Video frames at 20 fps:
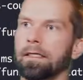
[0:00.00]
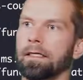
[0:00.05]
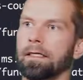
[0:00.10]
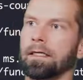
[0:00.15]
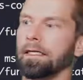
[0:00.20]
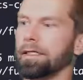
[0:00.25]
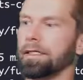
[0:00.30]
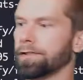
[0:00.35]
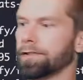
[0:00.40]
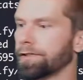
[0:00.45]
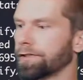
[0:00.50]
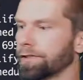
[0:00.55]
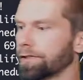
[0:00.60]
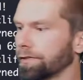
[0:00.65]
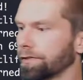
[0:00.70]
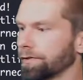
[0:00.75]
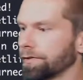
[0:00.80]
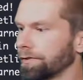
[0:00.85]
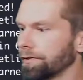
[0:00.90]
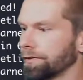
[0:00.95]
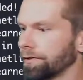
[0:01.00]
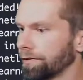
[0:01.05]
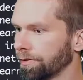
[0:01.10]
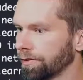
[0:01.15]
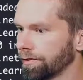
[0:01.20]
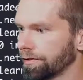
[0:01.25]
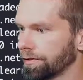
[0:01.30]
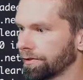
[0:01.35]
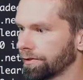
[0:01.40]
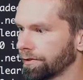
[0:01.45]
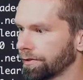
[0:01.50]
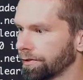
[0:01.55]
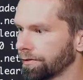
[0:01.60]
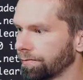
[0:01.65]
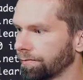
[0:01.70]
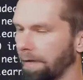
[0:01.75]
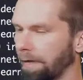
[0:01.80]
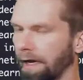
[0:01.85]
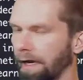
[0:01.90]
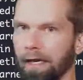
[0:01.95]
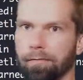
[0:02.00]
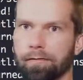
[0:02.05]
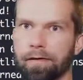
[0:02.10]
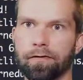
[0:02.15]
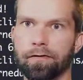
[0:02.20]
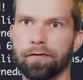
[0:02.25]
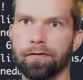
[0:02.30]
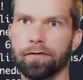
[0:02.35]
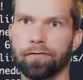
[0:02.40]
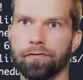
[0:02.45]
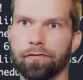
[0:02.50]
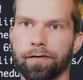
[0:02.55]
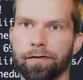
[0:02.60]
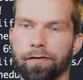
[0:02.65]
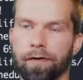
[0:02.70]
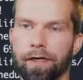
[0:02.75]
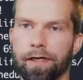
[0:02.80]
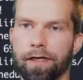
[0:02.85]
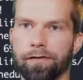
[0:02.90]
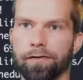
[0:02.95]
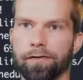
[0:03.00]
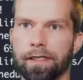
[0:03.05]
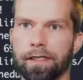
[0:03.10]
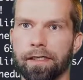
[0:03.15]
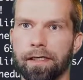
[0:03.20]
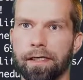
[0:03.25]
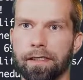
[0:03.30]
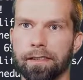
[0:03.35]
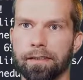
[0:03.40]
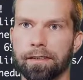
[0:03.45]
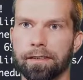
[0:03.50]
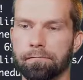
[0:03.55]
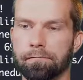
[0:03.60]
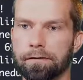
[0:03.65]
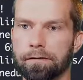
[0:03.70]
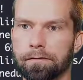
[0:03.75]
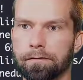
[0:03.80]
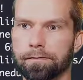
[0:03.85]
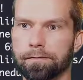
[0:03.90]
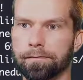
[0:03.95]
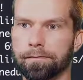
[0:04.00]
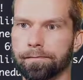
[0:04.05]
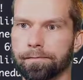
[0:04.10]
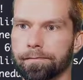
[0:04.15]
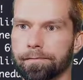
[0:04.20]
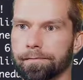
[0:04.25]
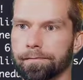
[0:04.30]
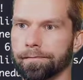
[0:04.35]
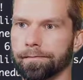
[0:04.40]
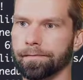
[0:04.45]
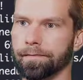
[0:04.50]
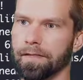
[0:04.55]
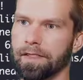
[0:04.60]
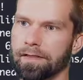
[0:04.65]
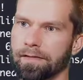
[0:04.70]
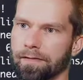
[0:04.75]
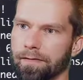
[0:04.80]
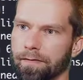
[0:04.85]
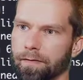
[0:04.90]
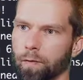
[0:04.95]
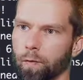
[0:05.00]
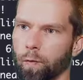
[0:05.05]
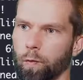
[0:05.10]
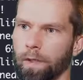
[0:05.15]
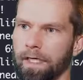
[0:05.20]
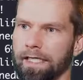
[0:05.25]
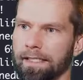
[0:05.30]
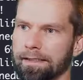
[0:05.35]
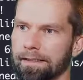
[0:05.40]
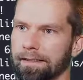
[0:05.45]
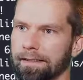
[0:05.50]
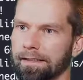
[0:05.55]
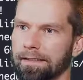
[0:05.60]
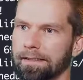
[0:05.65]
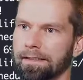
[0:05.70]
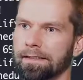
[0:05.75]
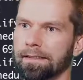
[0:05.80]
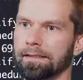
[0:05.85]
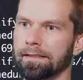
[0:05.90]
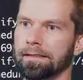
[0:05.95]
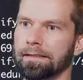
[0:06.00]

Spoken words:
it should maybe create a new entry in Airtable. Sweet.